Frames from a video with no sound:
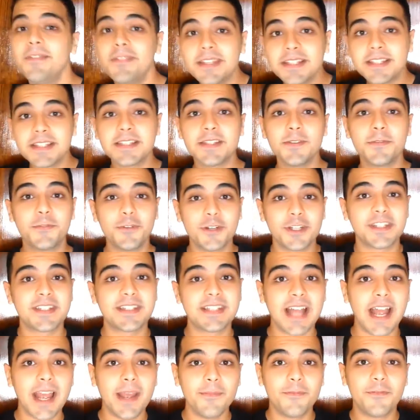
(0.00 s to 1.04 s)
this is the first
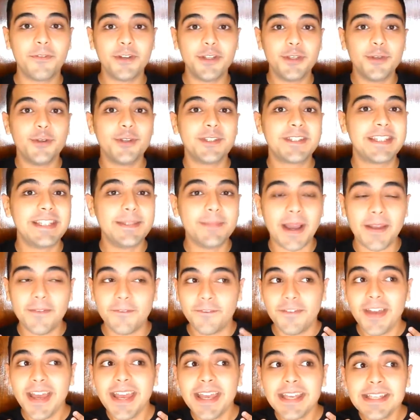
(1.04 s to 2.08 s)
time for you to see my
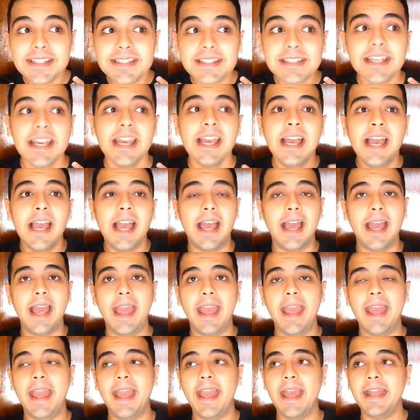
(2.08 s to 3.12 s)
face,
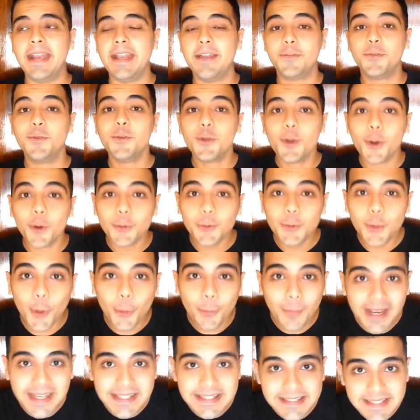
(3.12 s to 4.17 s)
and if you don't know
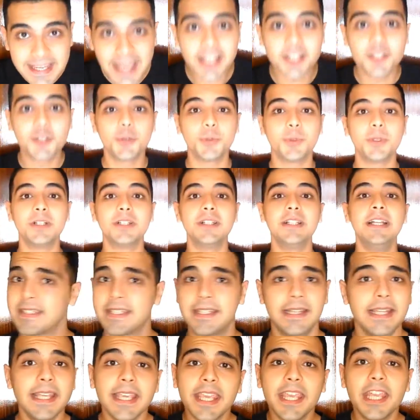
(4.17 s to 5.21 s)
my schedule,
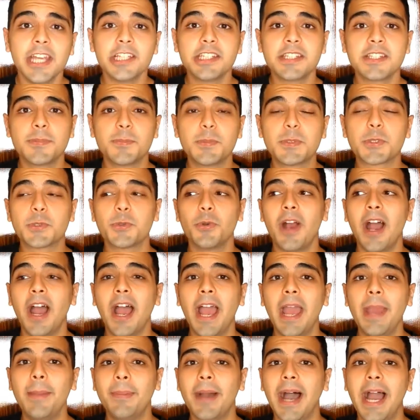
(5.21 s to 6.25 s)
click here to
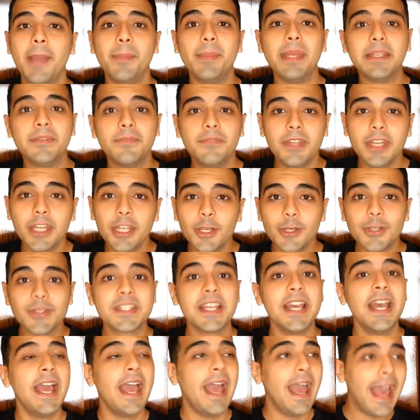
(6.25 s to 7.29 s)
subscribe. I make videos
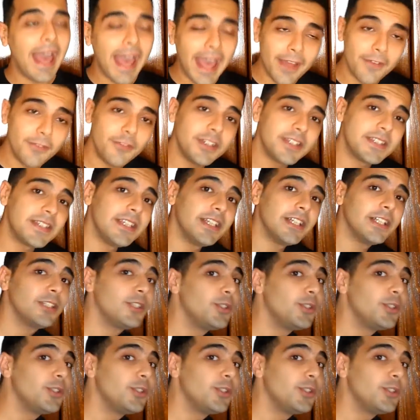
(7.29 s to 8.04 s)
every single